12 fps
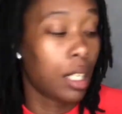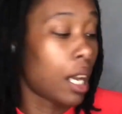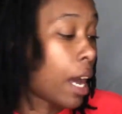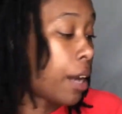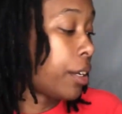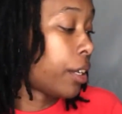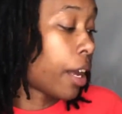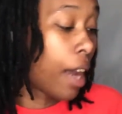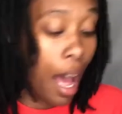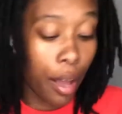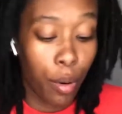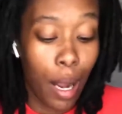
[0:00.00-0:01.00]
Now you're like,
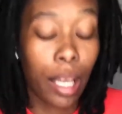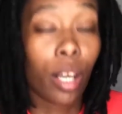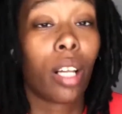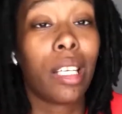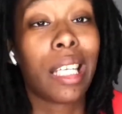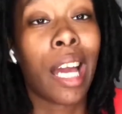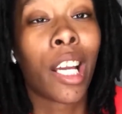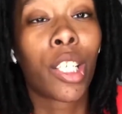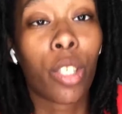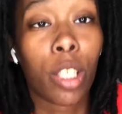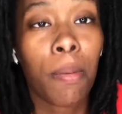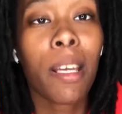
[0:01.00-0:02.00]
how do I get all these
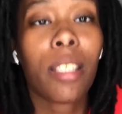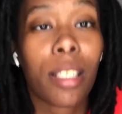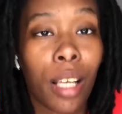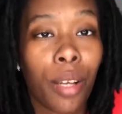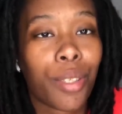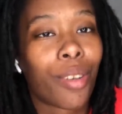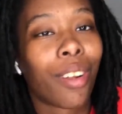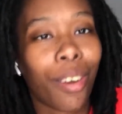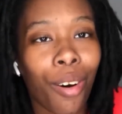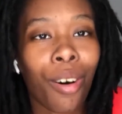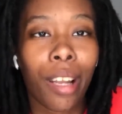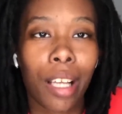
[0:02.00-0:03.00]
extra spaces out so
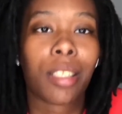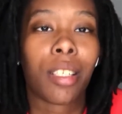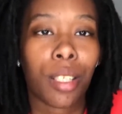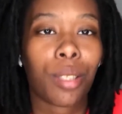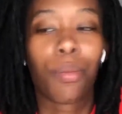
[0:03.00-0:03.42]
that all I see is